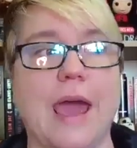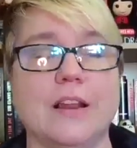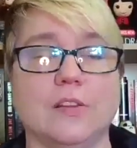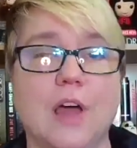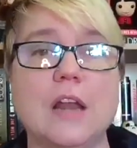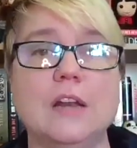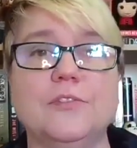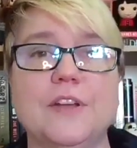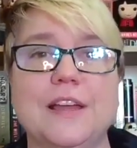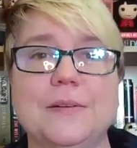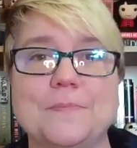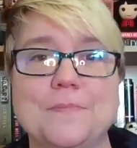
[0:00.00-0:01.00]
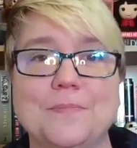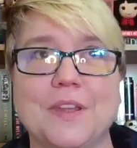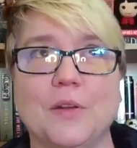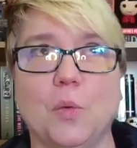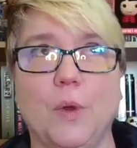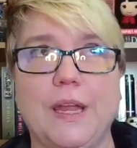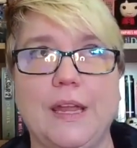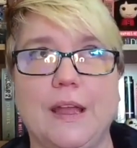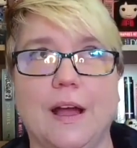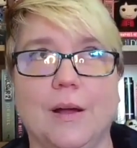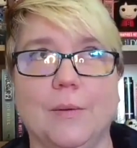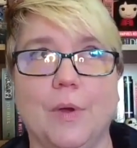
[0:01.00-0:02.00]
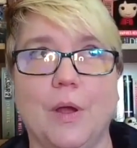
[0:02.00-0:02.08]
And a lot of it we